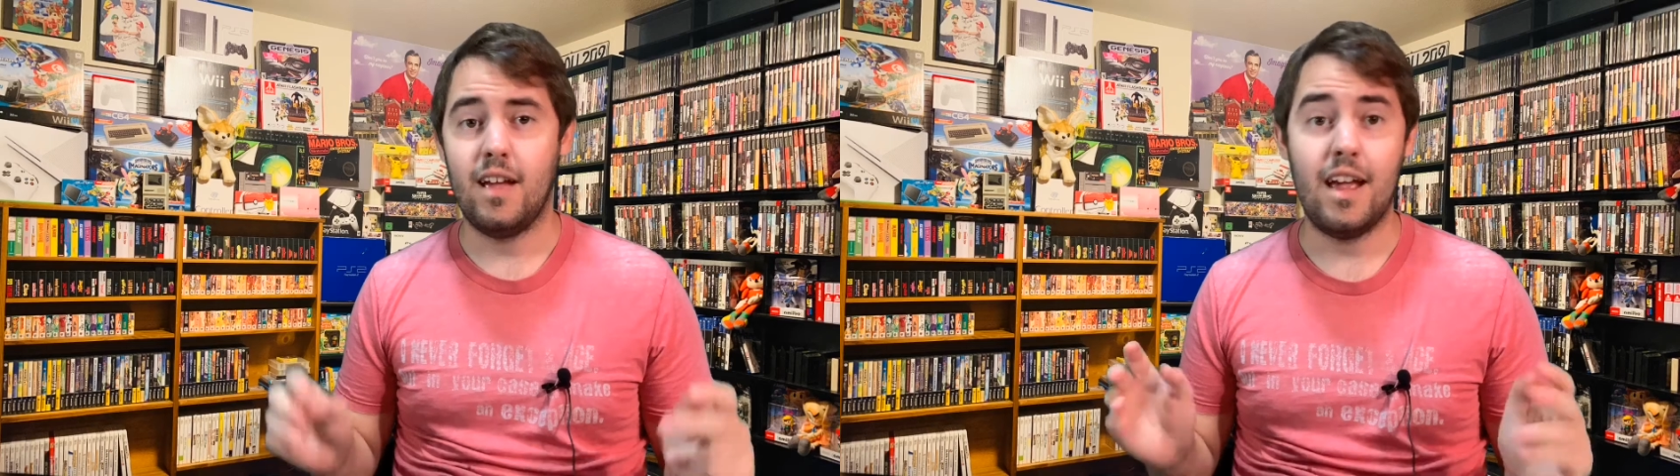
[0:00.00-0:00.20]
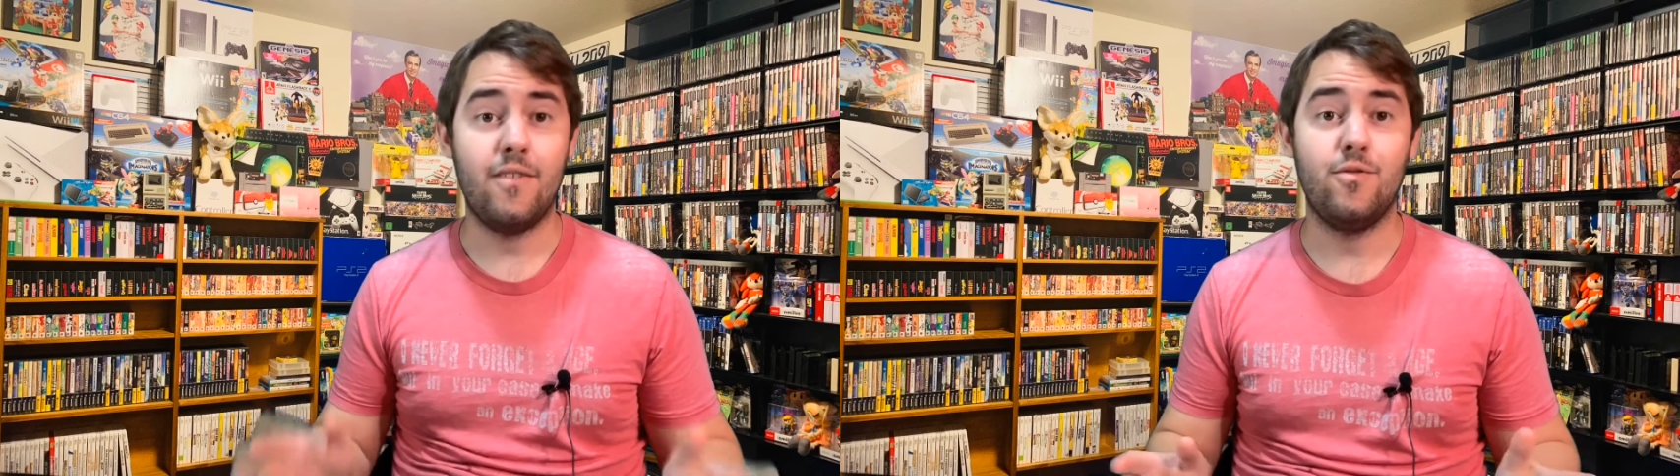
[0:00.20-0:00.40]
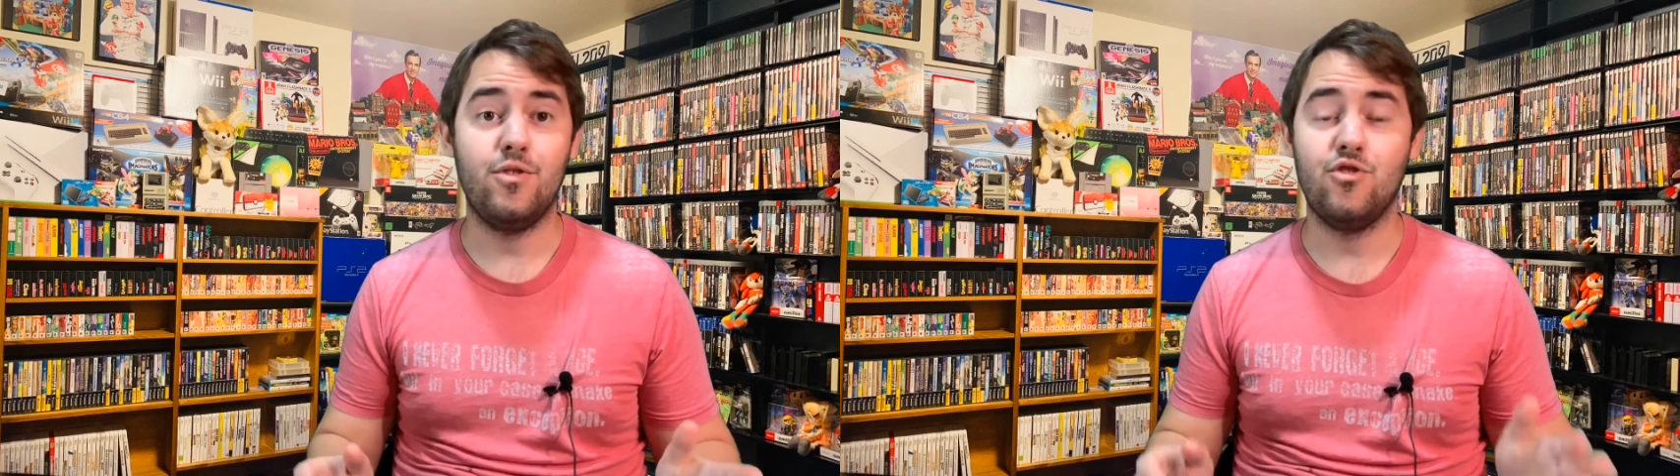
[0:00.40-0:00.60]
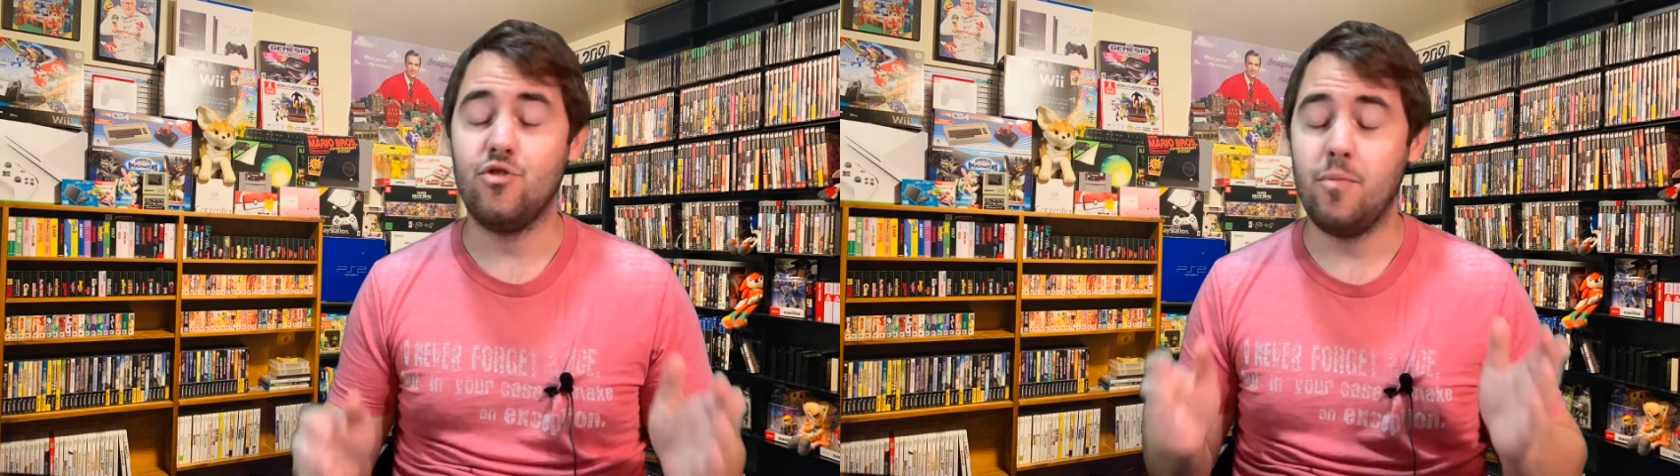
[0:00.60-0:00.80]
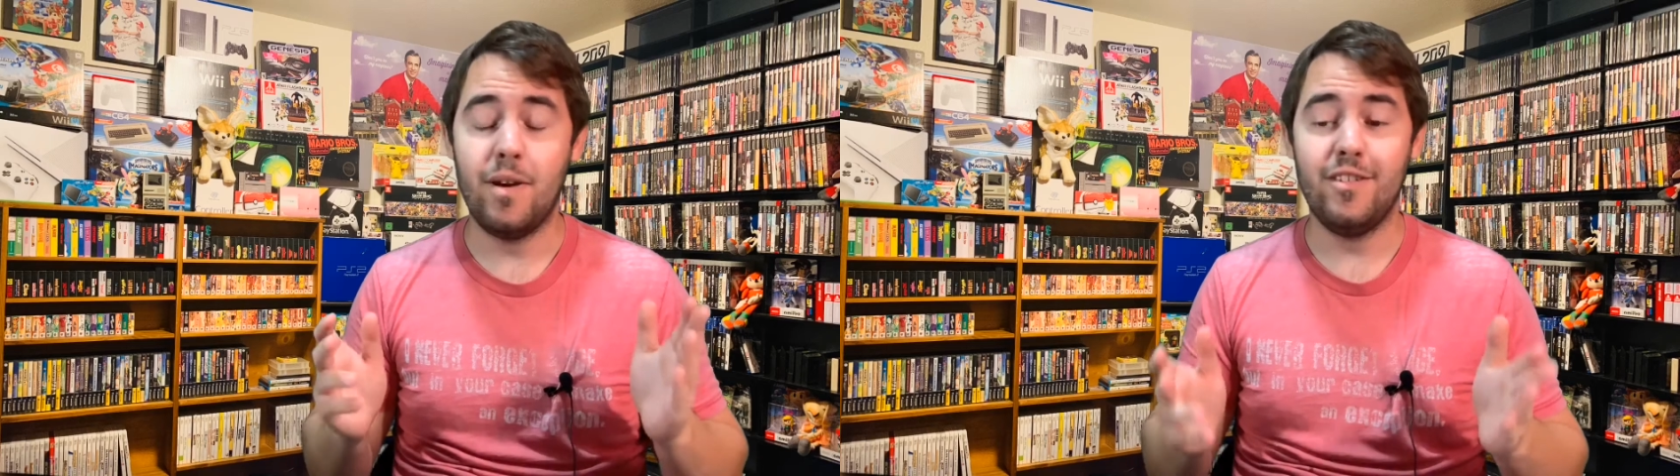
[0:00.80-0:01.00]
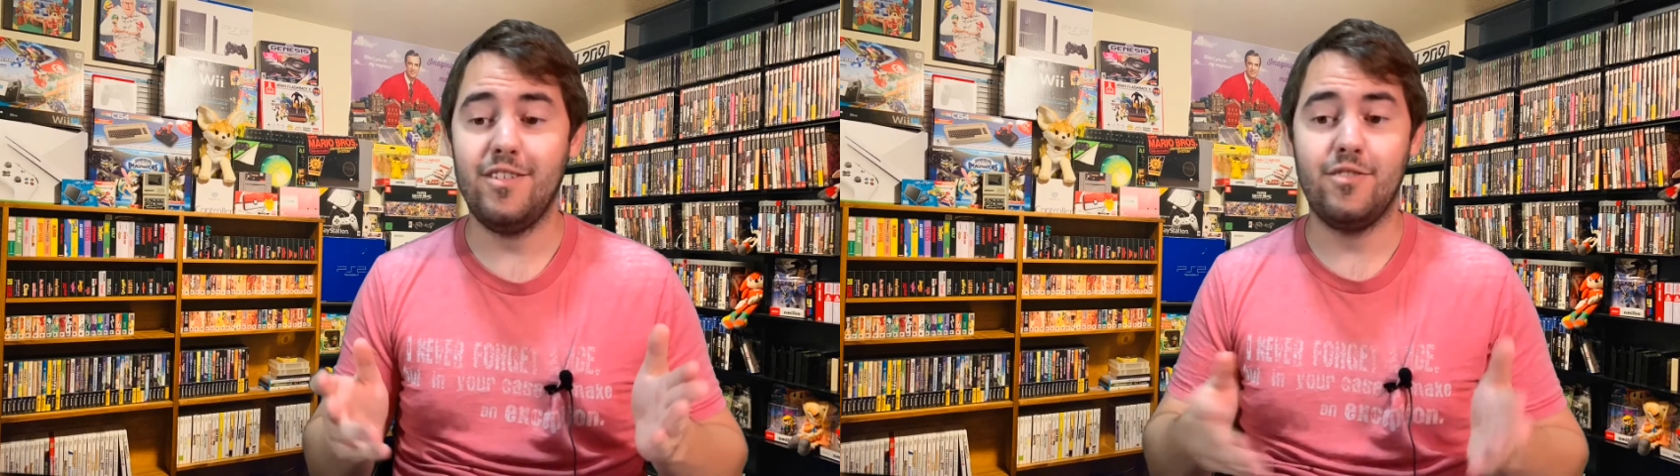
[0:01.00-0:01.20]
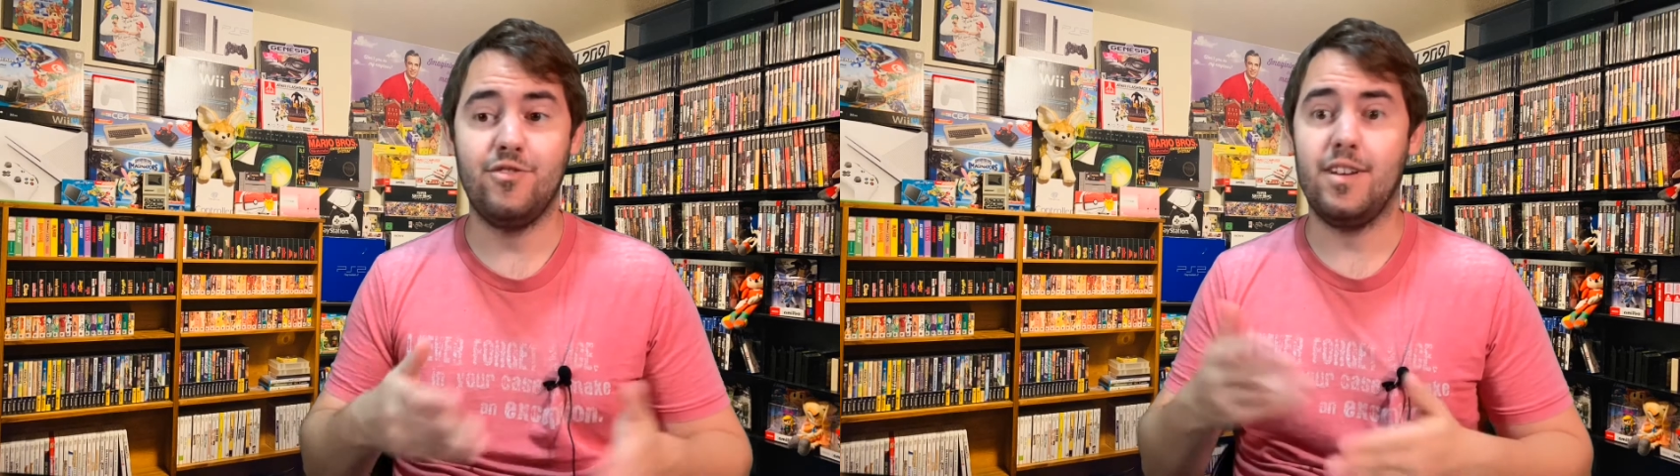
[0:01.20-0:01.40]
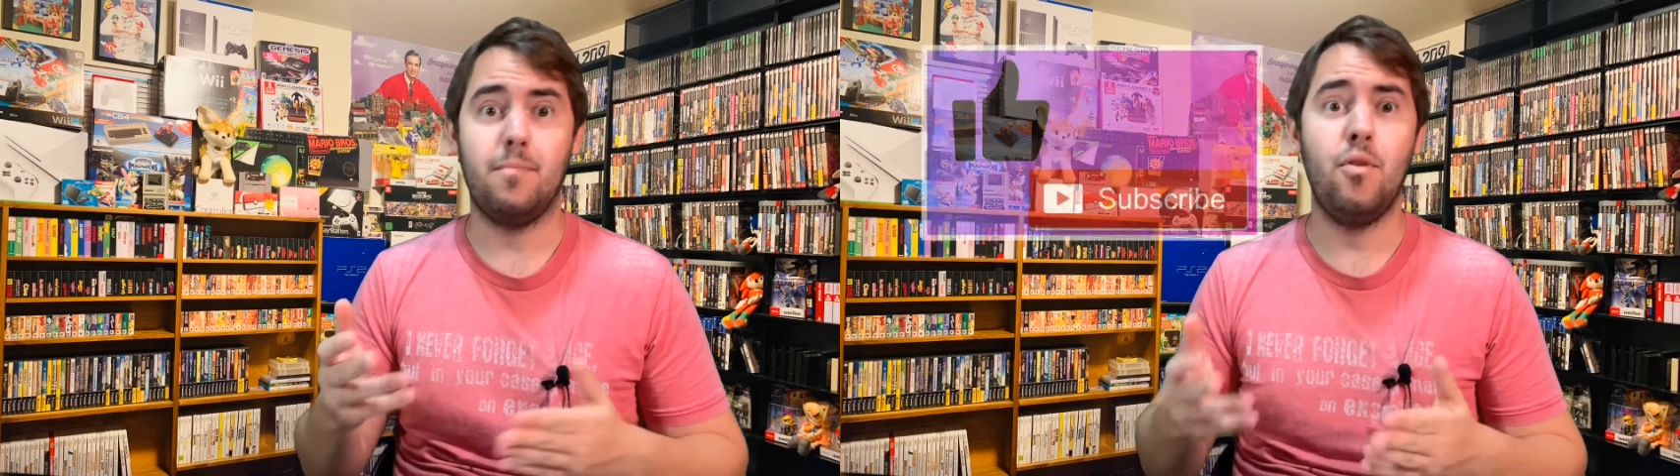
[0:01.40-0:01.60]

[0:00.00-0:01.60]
Hey everyone, so apparently there was like a